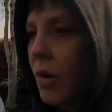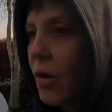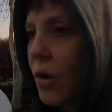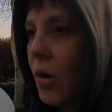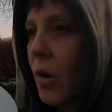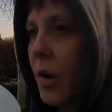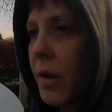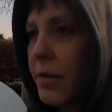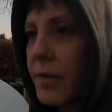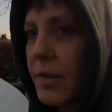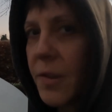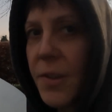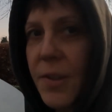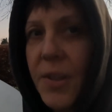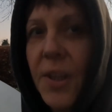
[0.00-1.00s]
Oh, I've
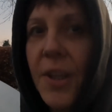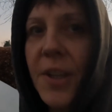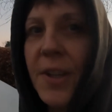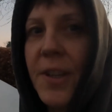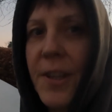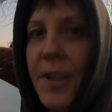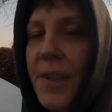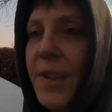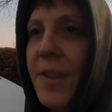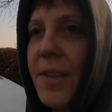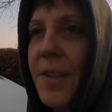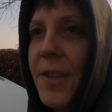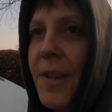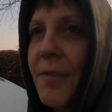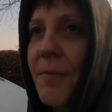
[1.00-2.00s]
just
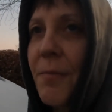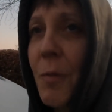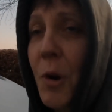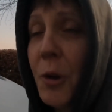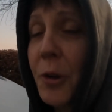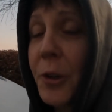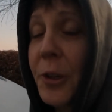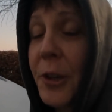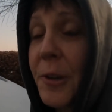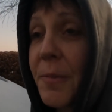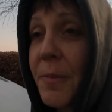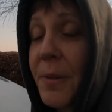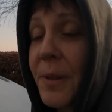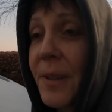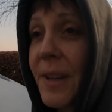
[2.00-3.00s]
woken
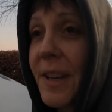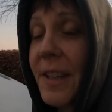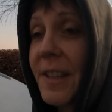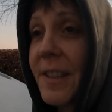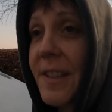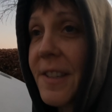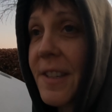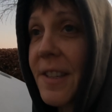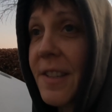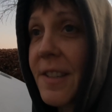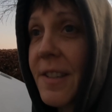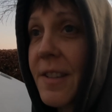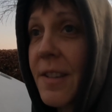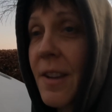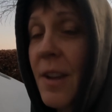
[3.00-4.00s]
up and
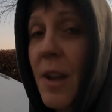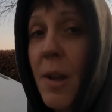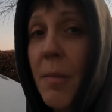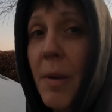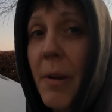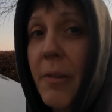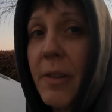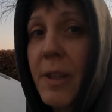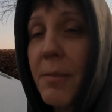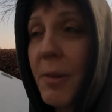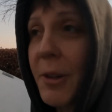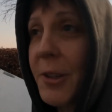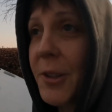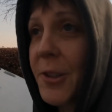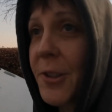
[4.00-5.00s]
it's apparently
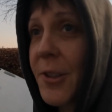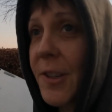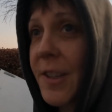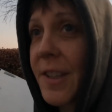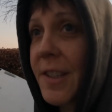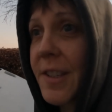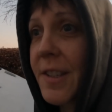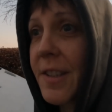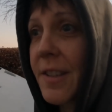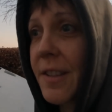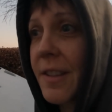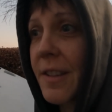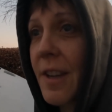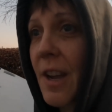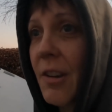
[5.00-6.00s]
-6
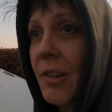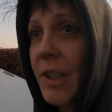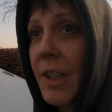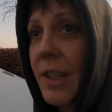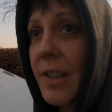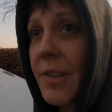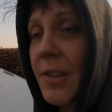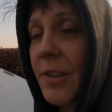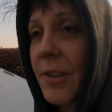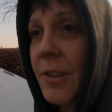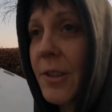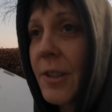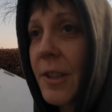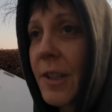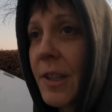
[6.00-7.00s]
out here,
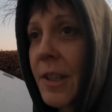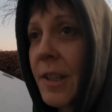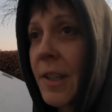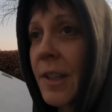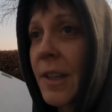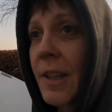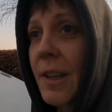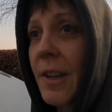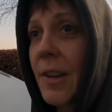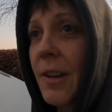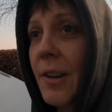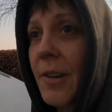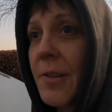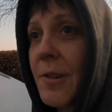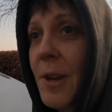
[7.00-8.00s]
so
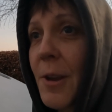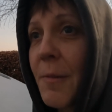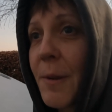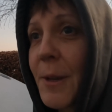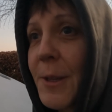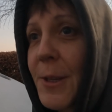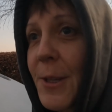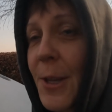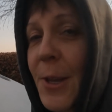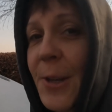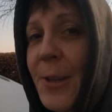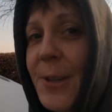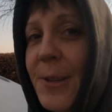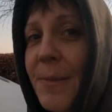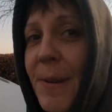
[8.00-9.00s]
I was a little bit
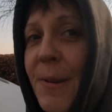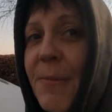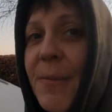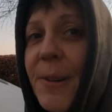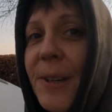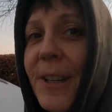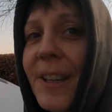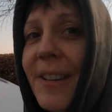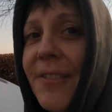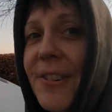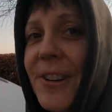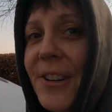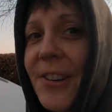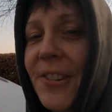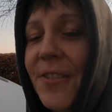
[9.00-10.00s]
concerned about my
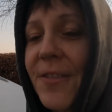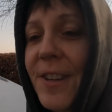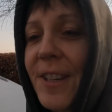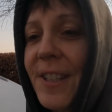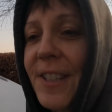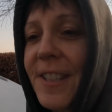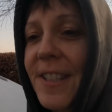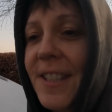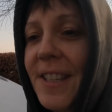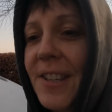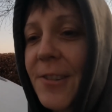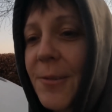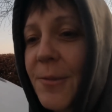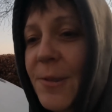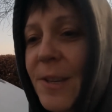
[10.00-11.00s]
work on the van yesterday
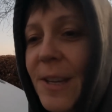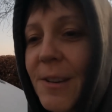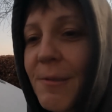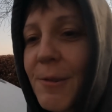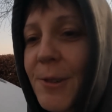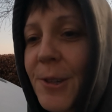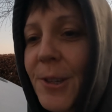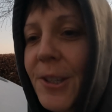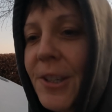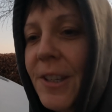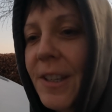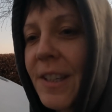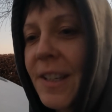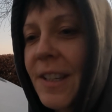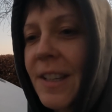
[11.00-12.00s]
because I wasn't able to
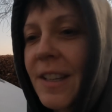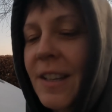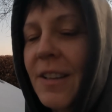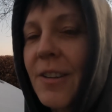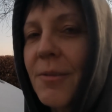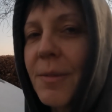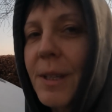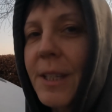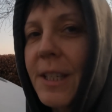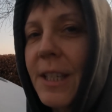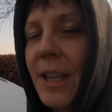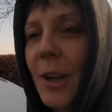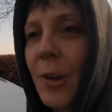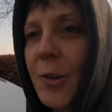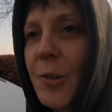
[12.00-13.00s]

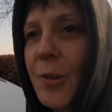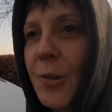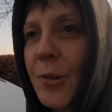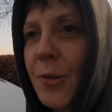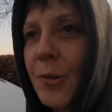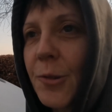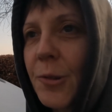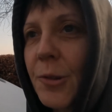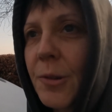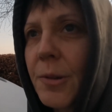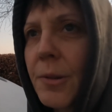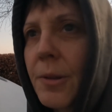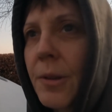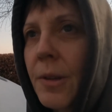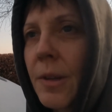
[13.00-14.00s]
completely close the door.
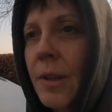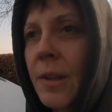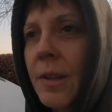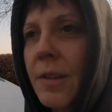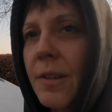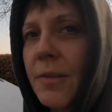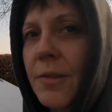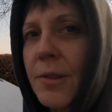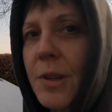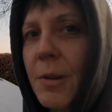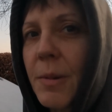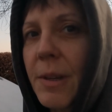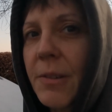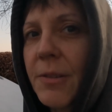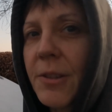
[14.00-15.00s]
So I've just
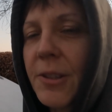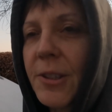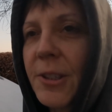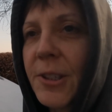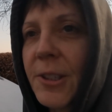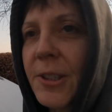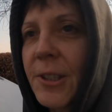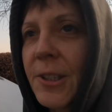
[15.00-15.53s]
come out to